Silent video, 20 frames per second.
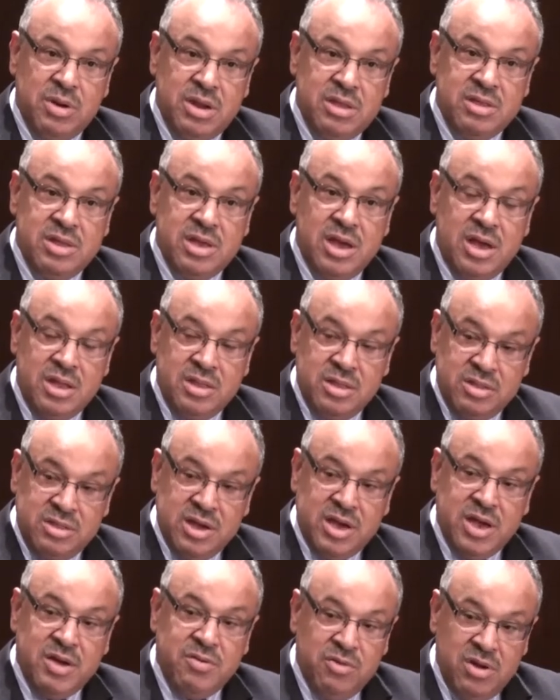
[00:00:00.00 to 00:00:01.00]
Malaysia and the
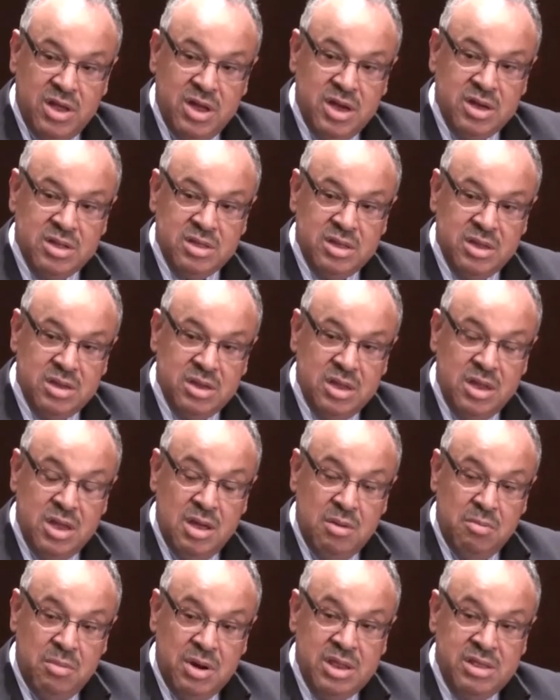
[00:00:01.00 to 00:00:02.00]
Takaful Act in
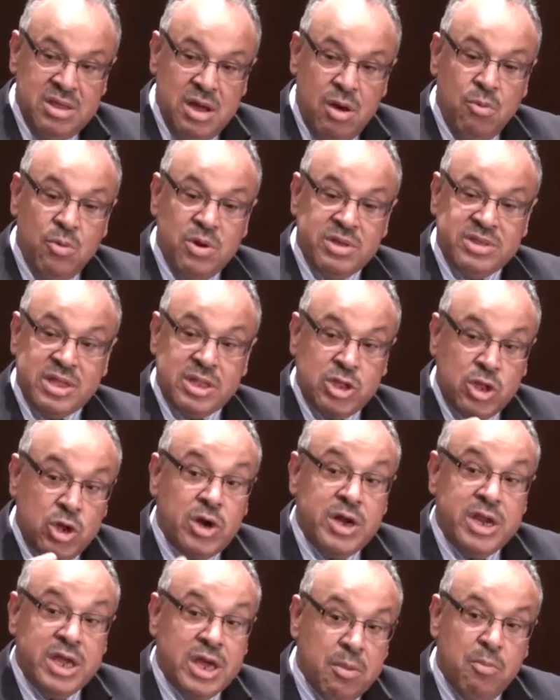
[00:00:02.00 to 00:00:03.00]
Malaysia was a
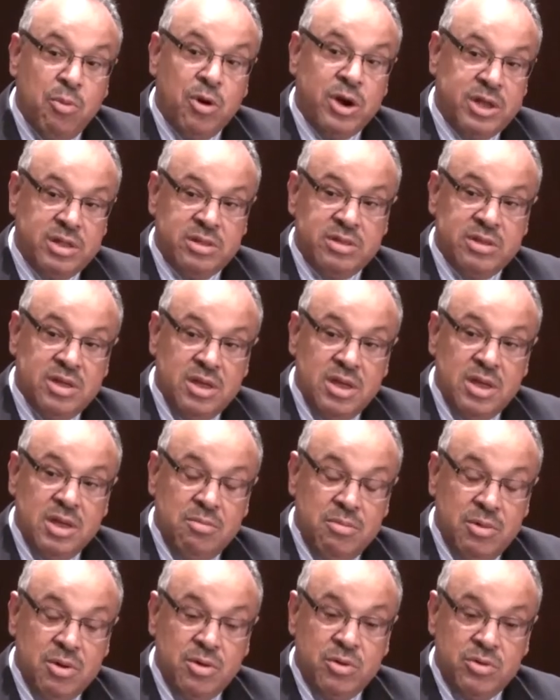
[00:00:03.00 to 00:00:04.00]
turning point,
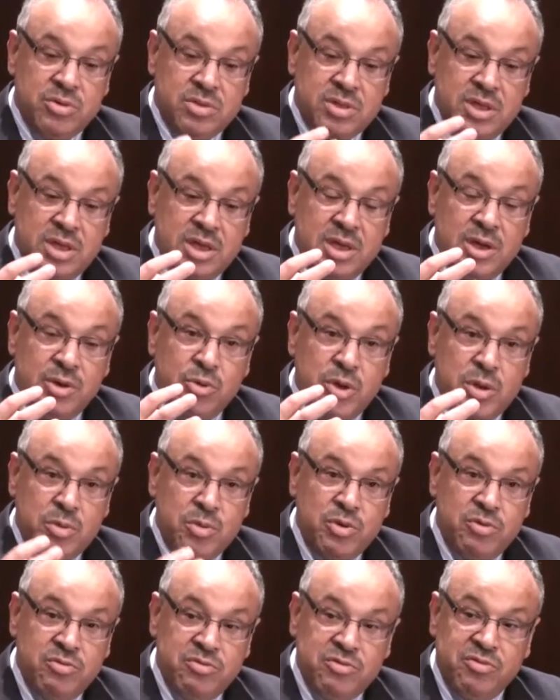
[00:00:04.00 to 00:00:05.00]
because we
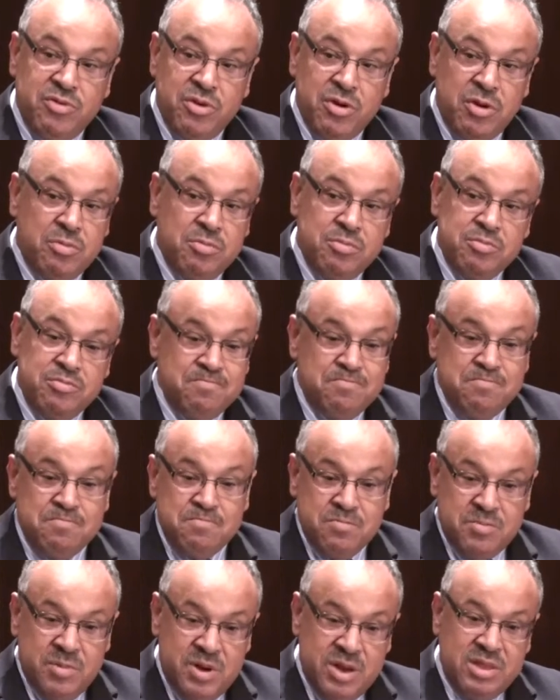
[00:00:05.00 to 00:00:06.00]
moved from,
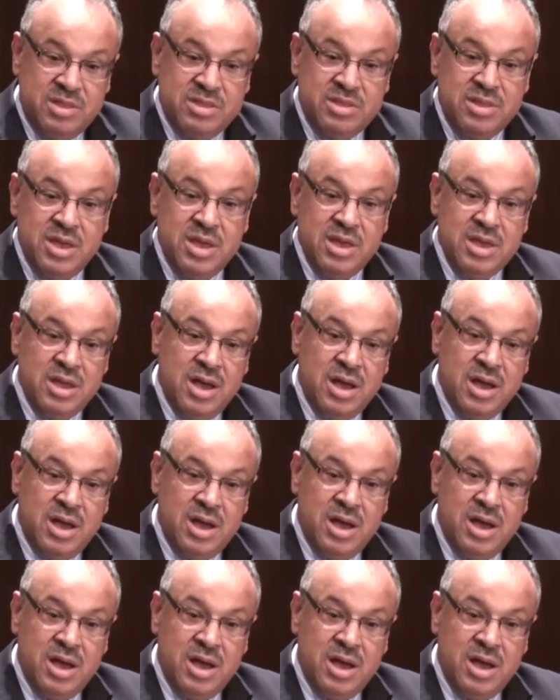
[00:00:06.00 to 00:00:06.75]
let's say,